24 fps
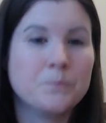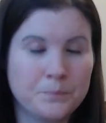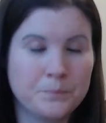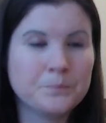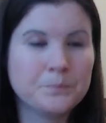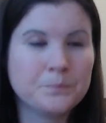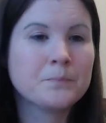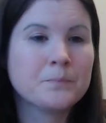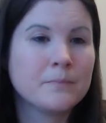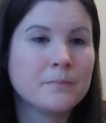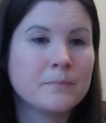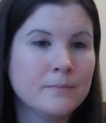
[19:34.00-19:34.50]

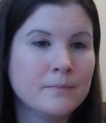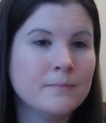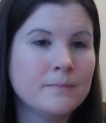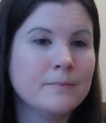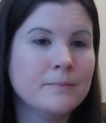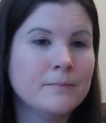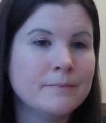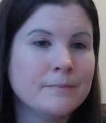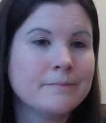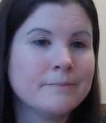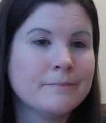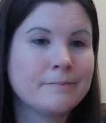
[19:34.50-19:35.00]

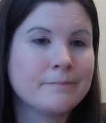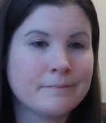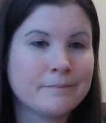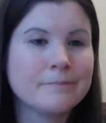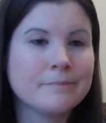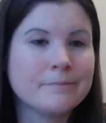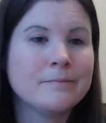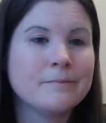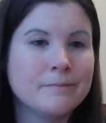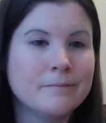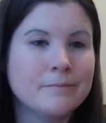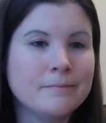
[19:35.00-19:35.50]

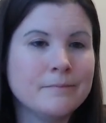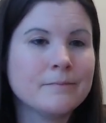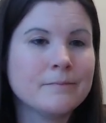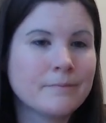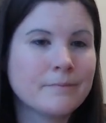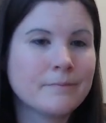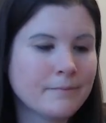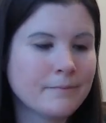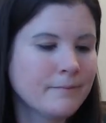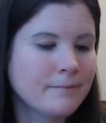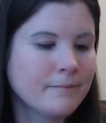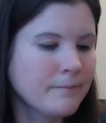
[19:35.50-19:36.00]

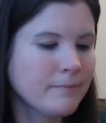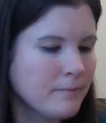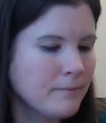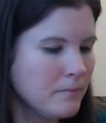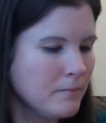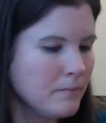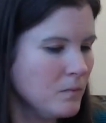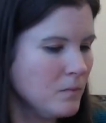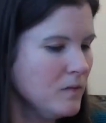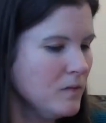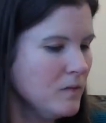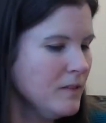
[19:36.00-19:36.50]

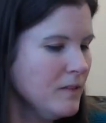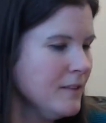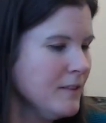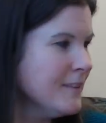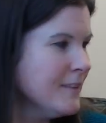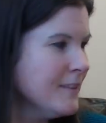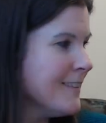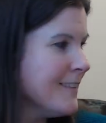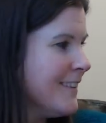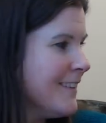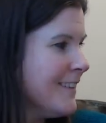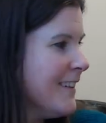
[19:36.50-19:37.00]

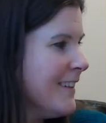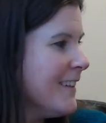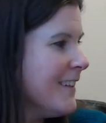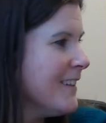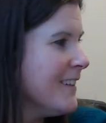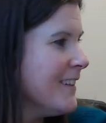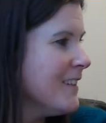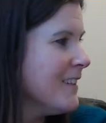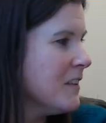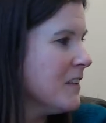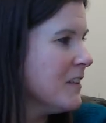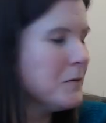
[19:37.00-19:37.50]

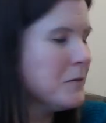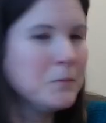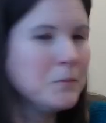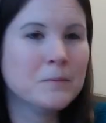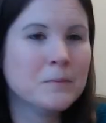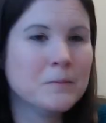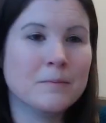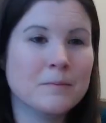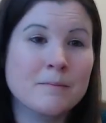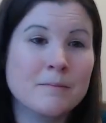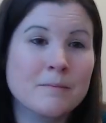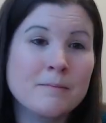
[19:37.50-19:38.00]

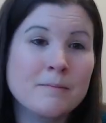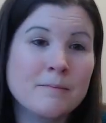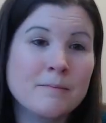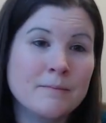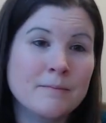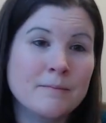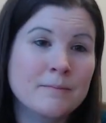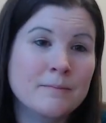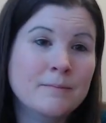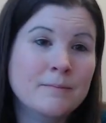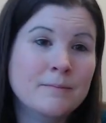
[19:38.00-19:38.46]
No words are spoken by the person on screen.